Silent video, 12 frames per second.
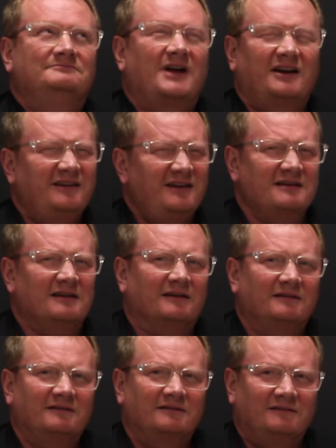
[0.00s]
I
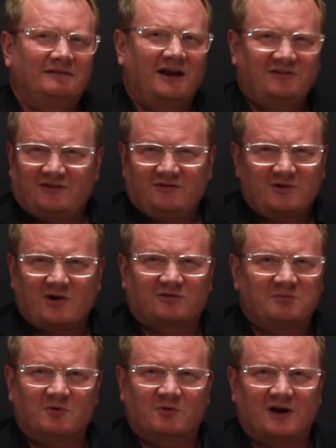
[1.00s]
didn't. I still got
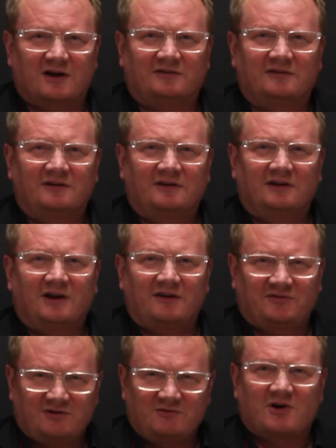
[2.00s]
small eyes.
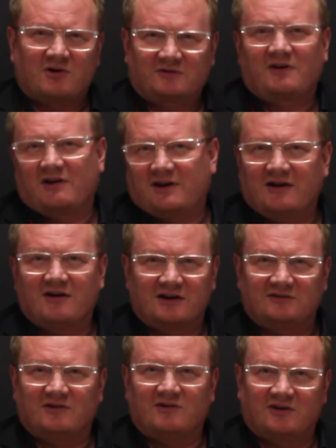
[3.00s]
I've still got tiny
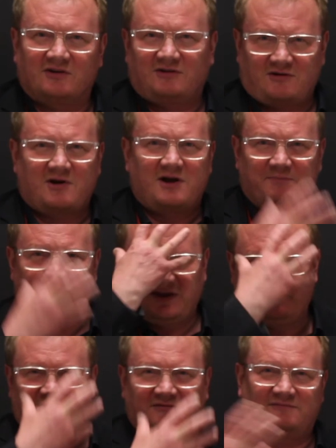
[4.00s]
eyes on quite a
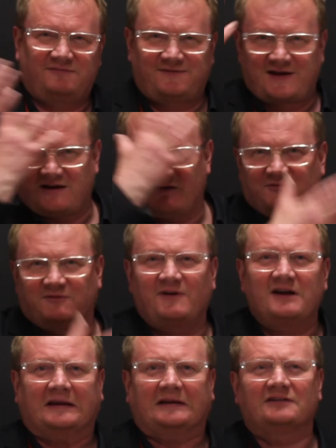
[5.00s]
big, fat old
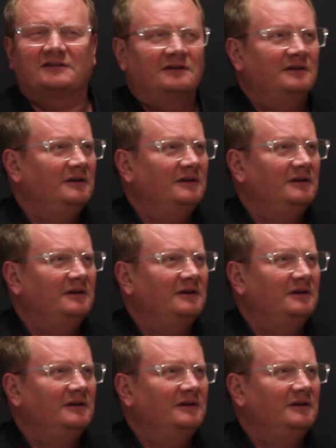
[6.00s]
face.